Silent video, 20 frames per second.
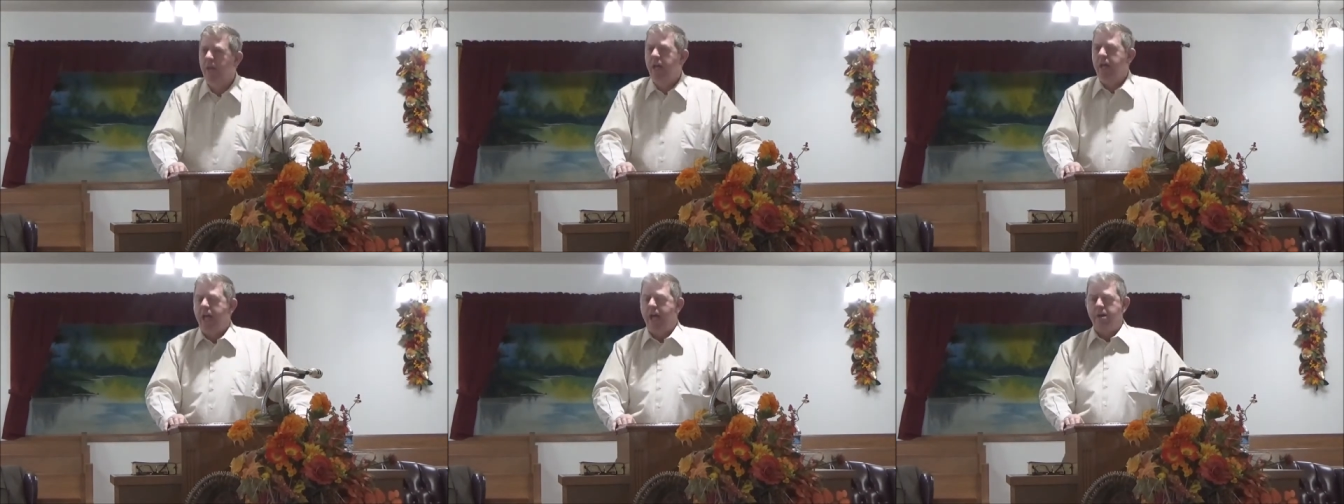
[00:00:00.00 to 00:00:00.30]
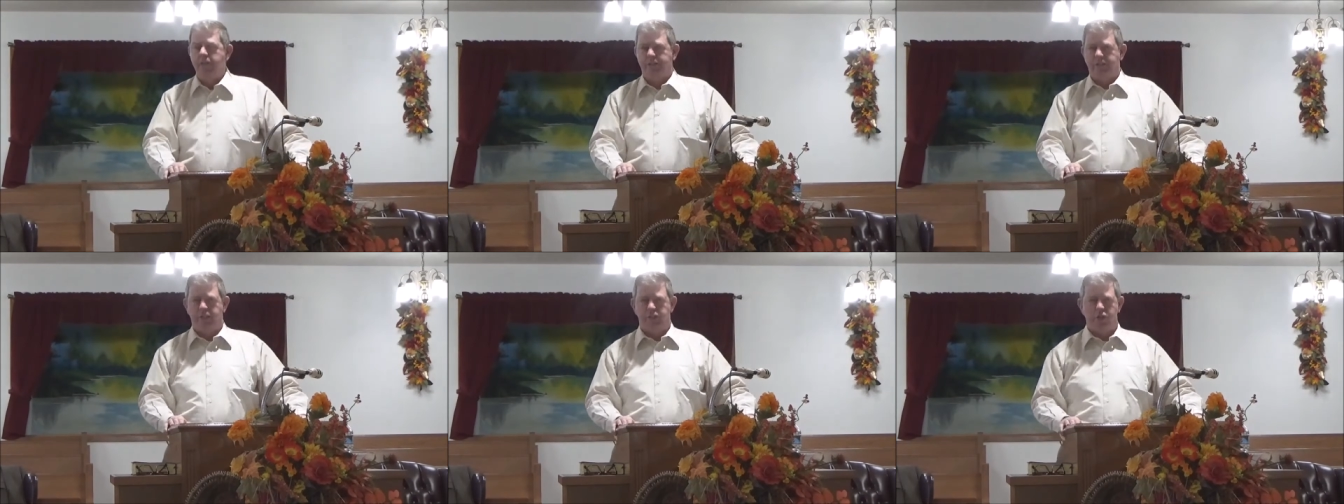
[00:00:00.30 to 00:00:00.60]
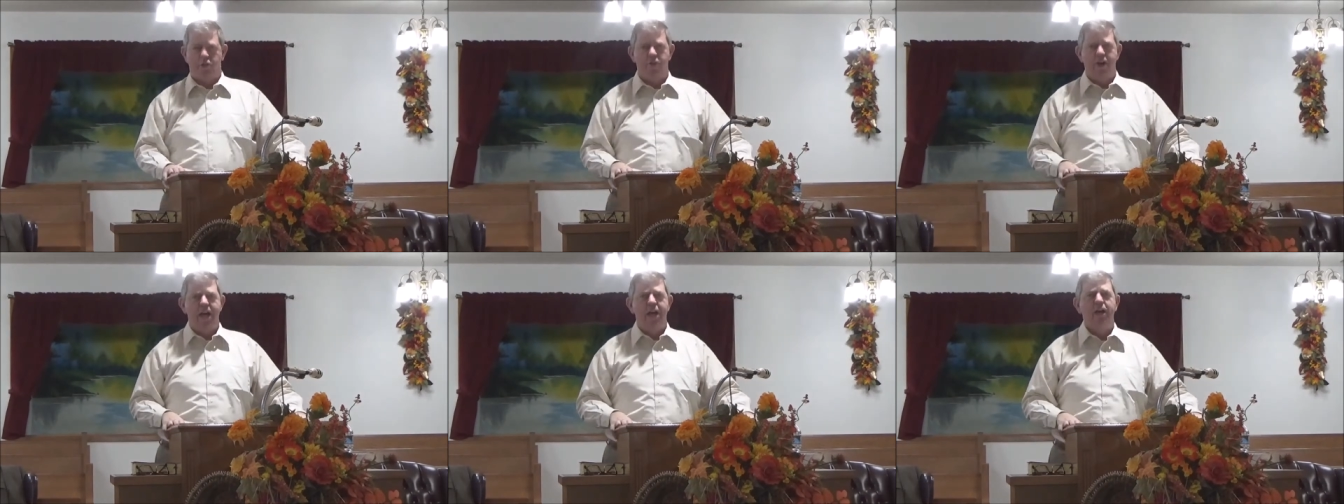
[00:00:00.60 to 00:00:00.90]
It was
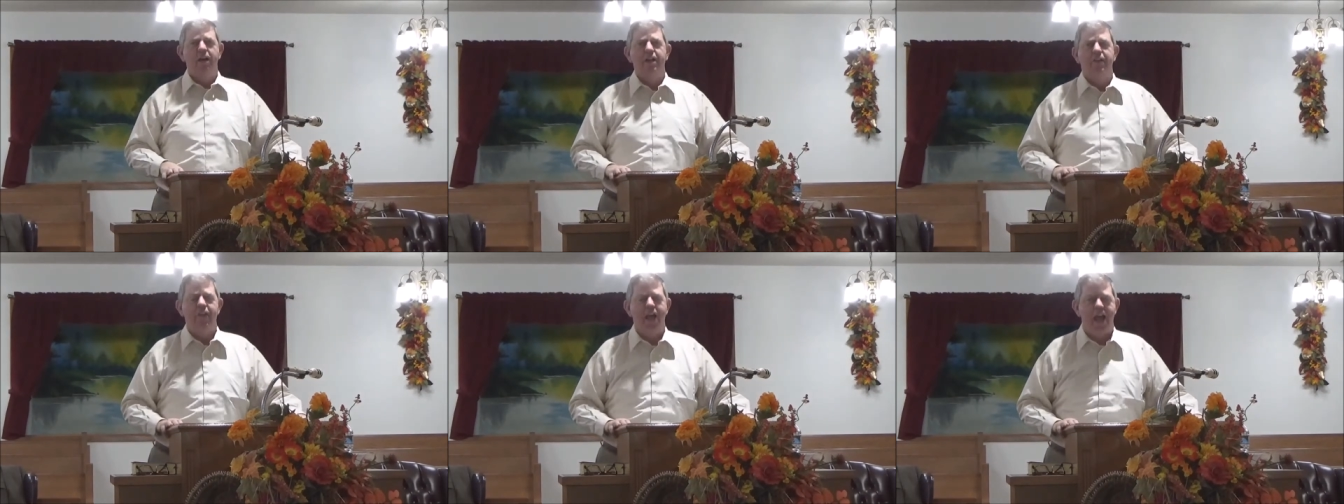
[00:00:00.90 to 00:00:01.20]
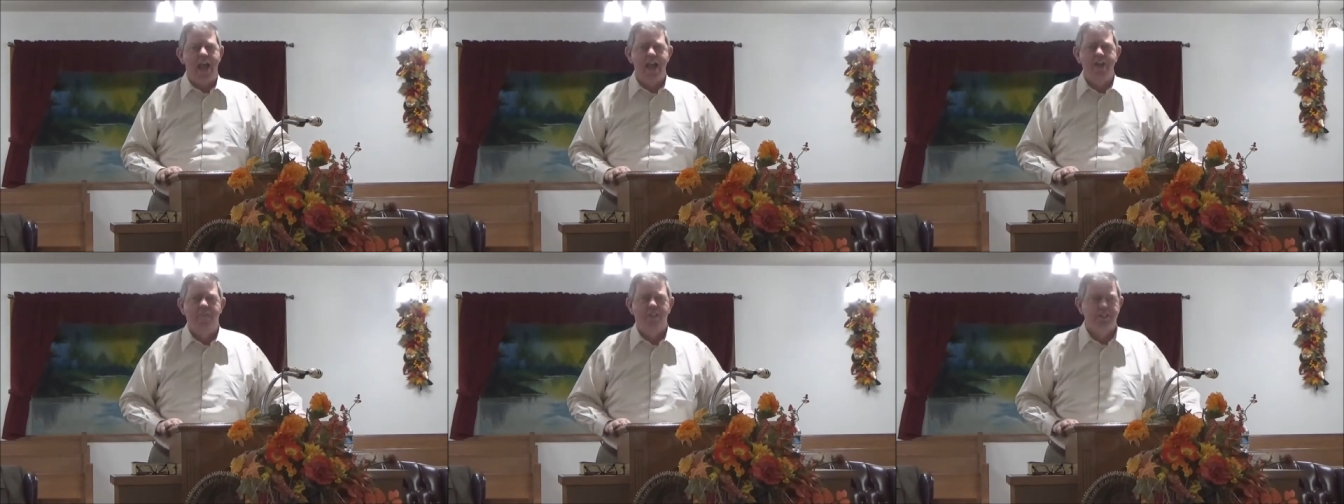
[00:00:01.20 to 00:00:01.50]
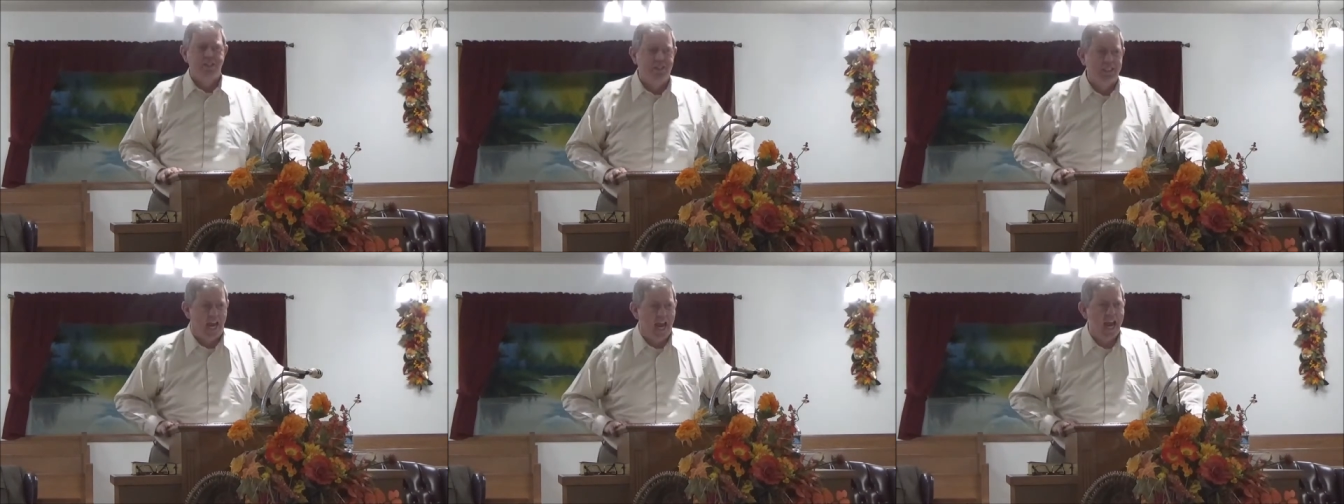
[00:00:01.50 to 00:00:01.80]
travail in the
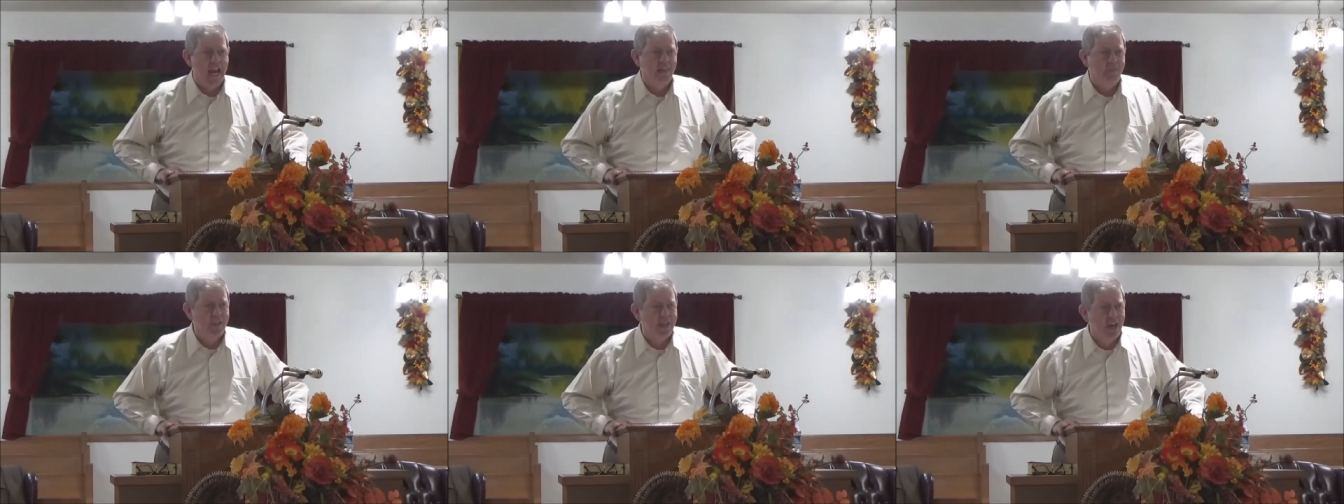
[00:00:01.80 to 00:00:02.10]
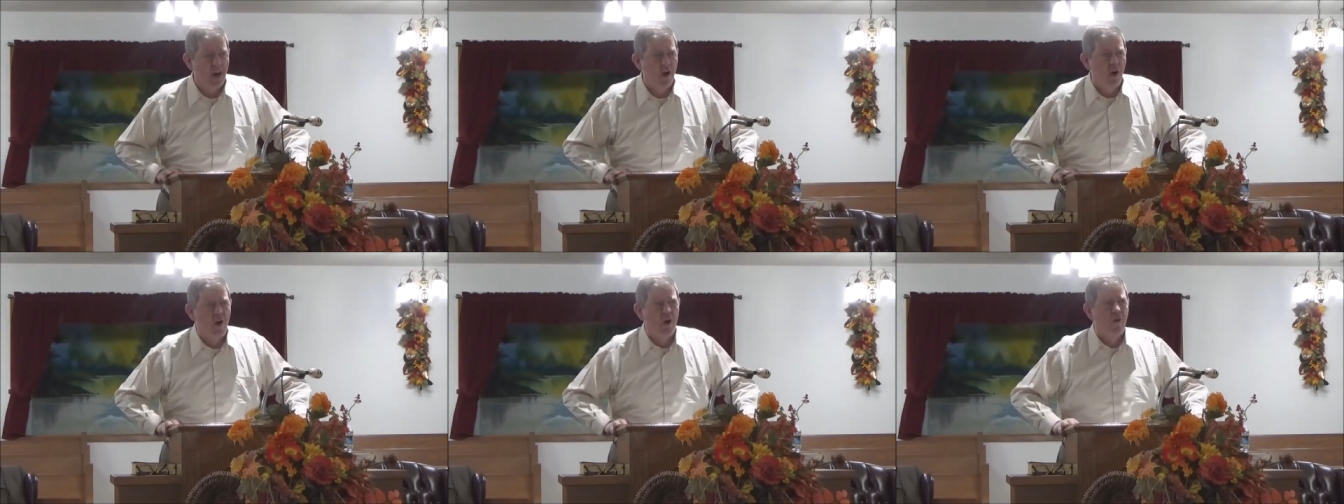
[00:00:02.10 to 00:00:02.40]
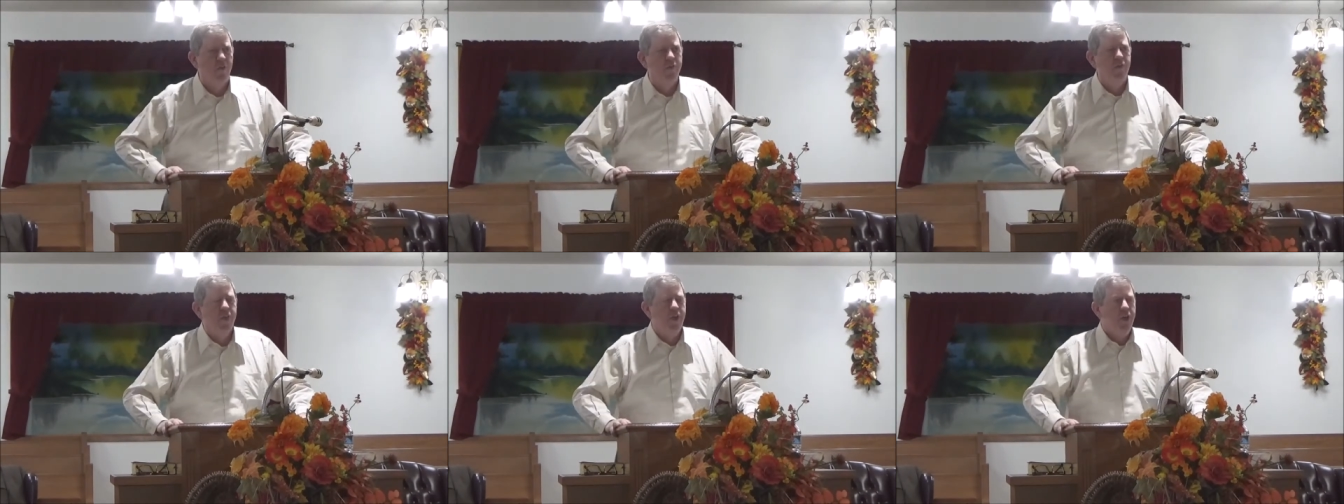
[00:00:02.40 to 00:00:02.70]
heavens and the
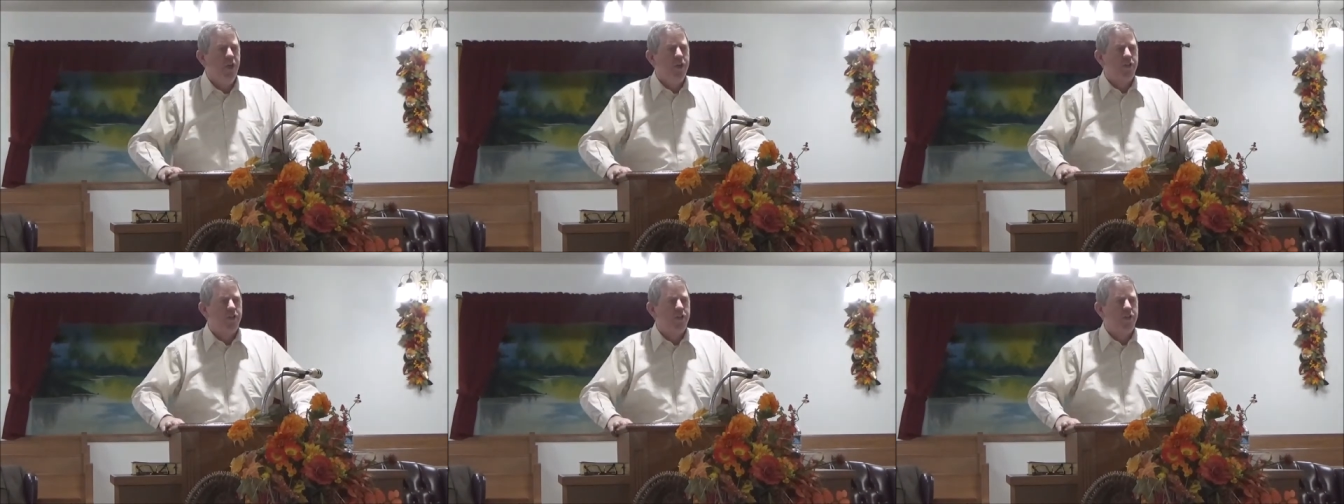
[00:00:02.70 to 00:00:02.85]
earth.